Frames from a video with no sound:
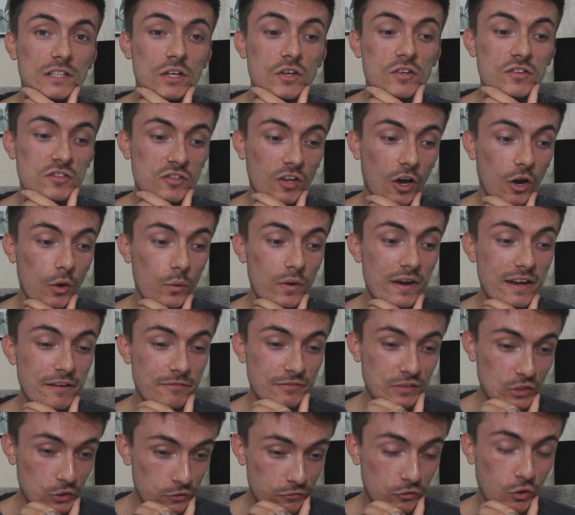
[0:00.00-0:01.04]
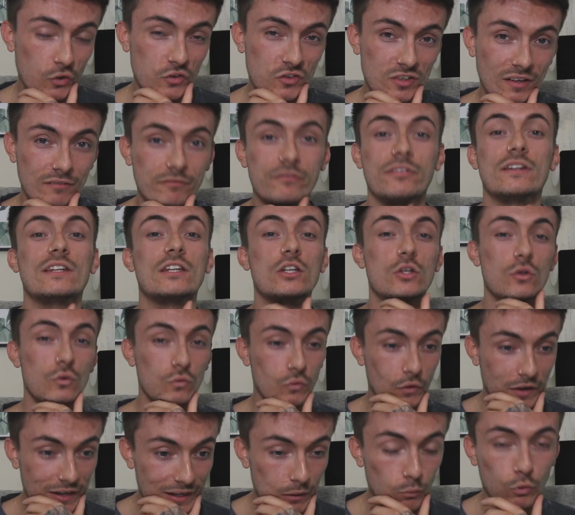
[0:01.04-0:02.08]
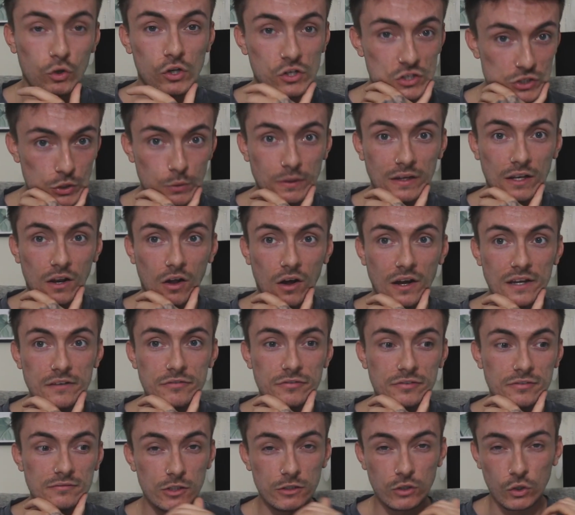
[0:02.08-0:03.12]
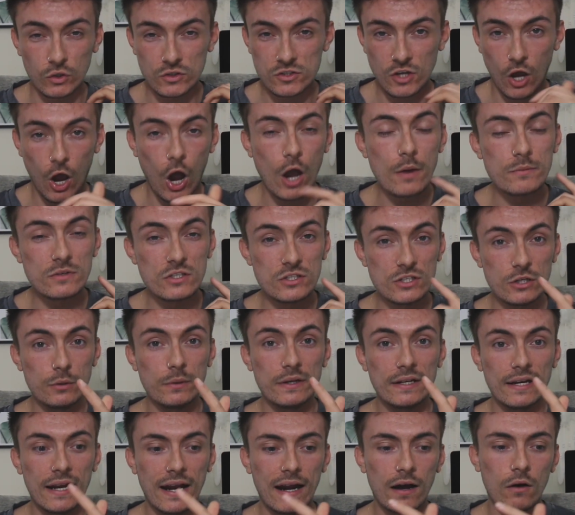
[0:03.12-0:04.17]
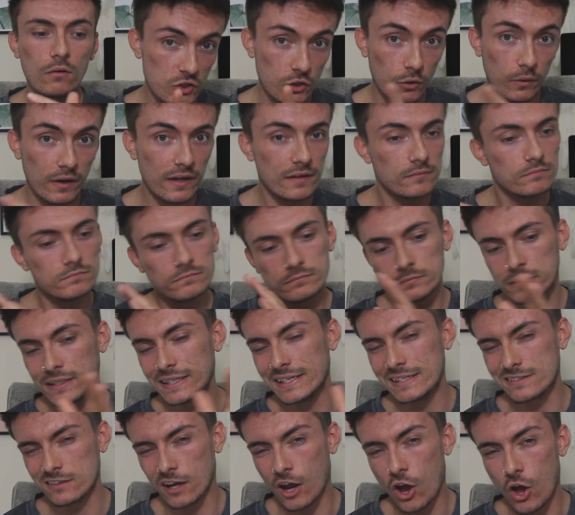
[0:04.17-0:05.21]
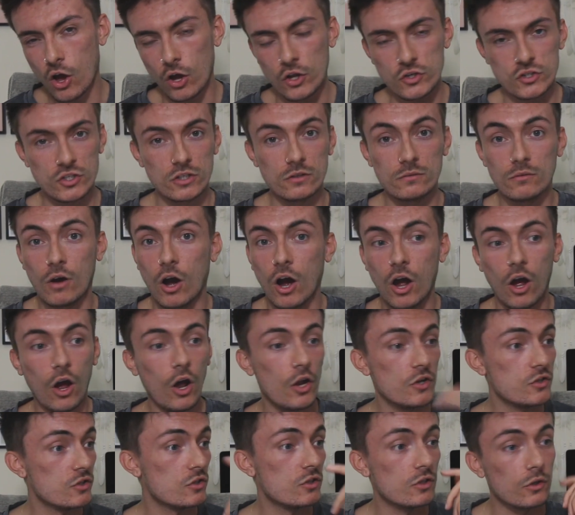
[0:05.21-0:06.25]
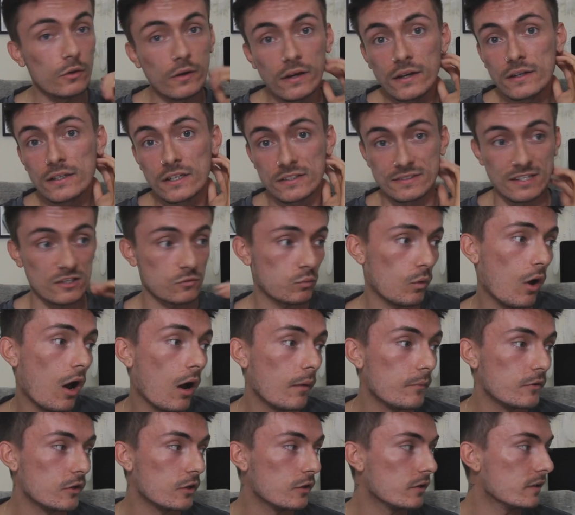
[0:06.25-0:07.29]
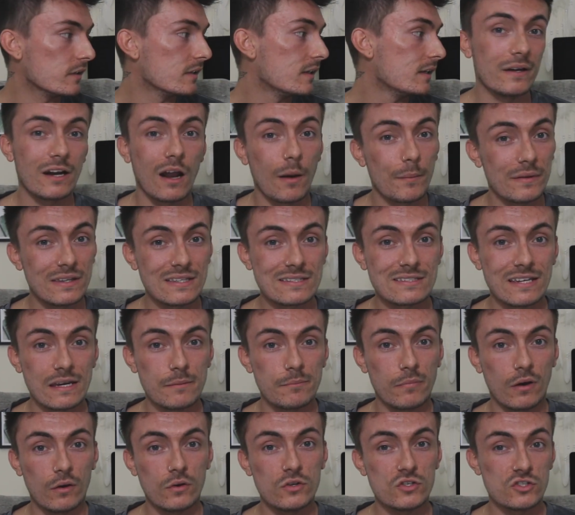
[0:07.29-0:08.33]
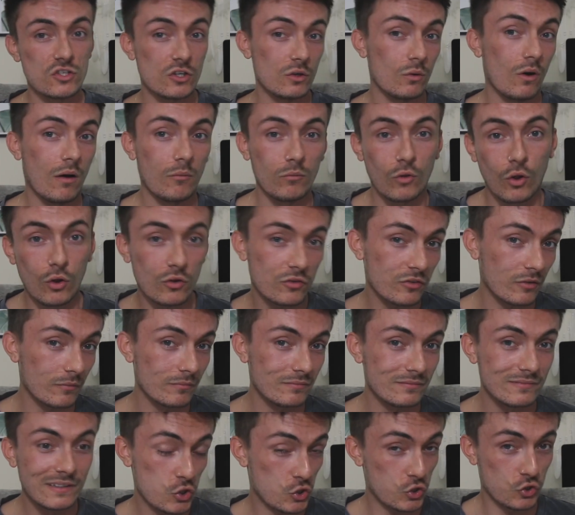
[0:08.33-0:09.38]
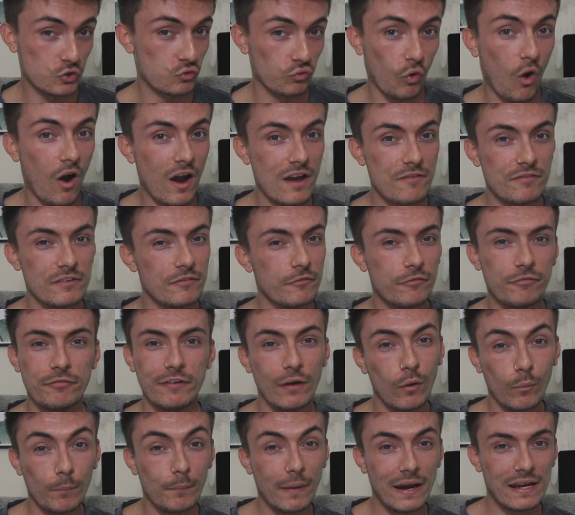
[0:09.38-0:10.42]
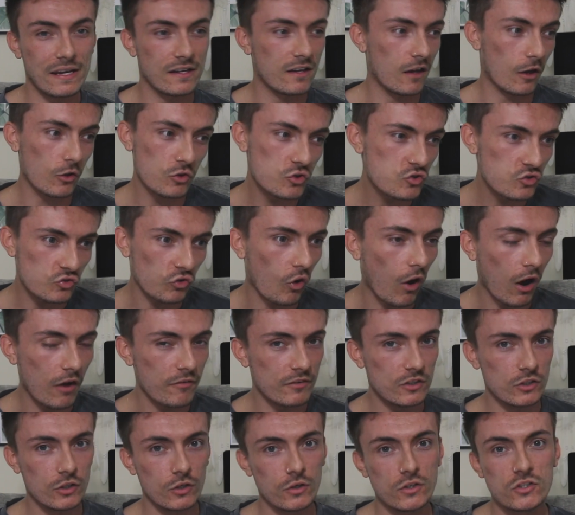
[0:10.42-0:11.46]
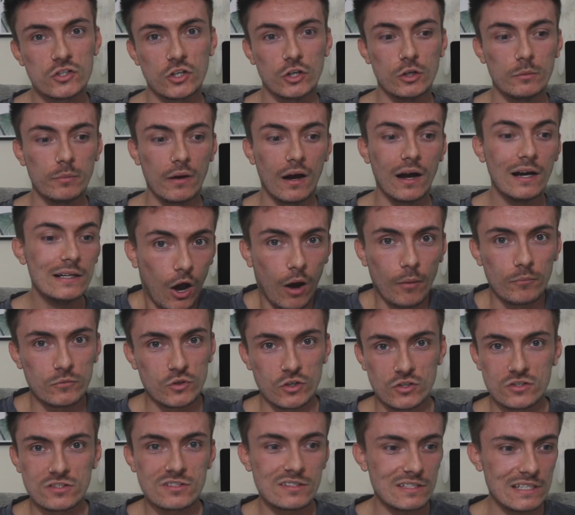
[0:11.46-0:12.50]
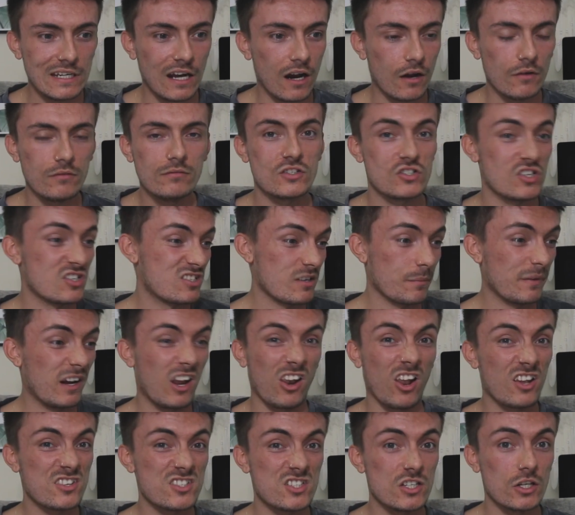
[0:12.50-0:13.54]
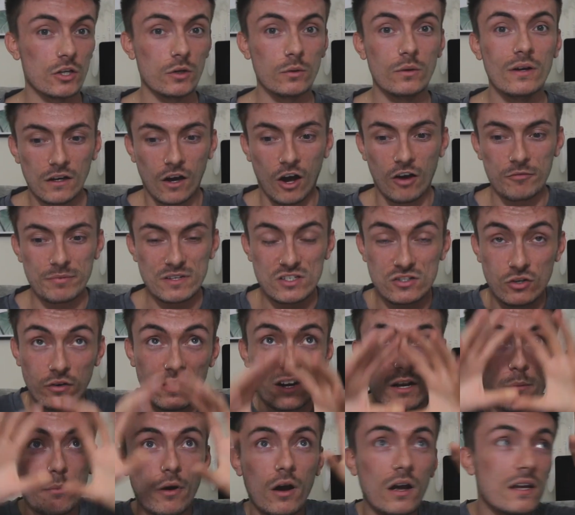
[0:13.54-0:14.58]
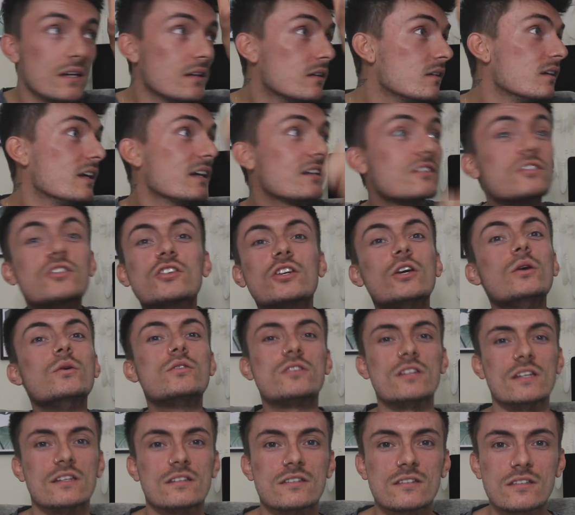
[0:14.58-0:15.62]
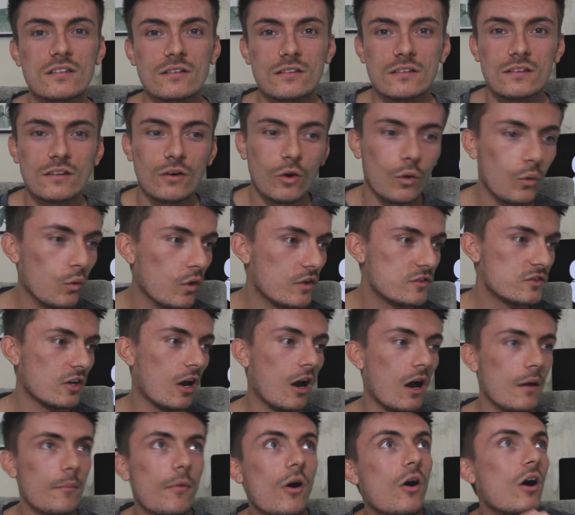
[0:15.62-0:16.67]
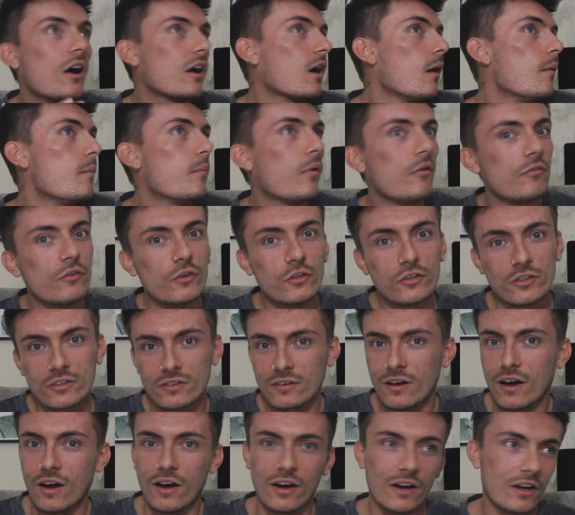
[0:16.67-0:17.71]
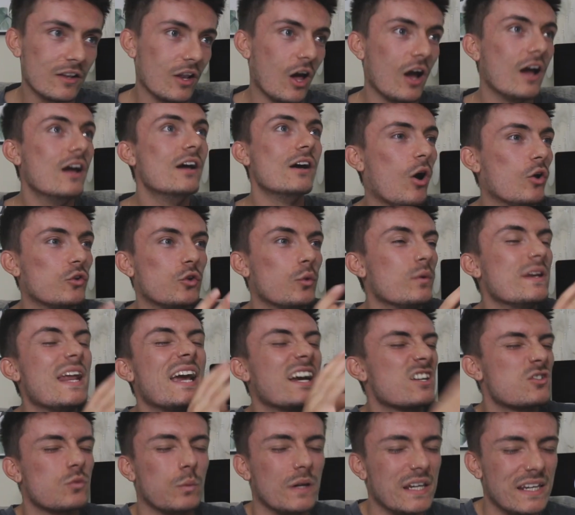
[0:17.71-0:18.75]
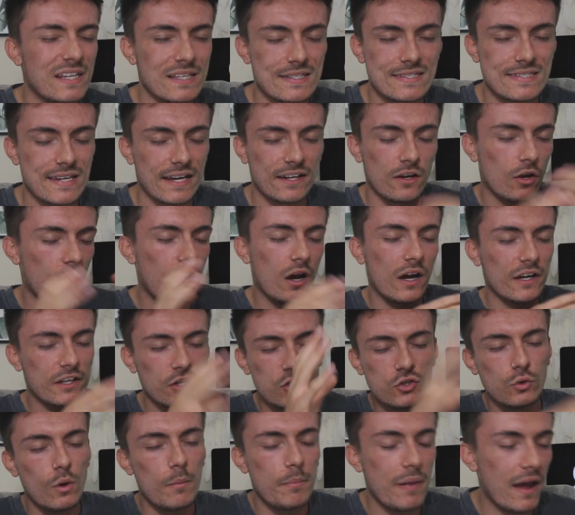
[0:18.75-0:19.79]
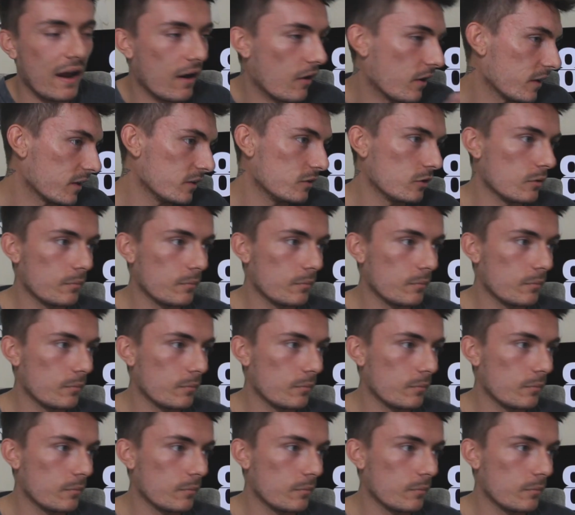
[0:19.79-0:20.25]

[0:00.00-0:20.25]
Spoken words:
So if you've got something that you really want to do in life, you've got time to do it now, do it. Please, I urge you do it, because that's what I'm doing, and I'm in the same boat as you. I'm not some striving filmmaker, striving YouTuber. I'm just, you know, it's just something I like to do. I've been surrounded by excuses all the time. Oh, I can't be bothered. I'll do it next week instead. I can do it better.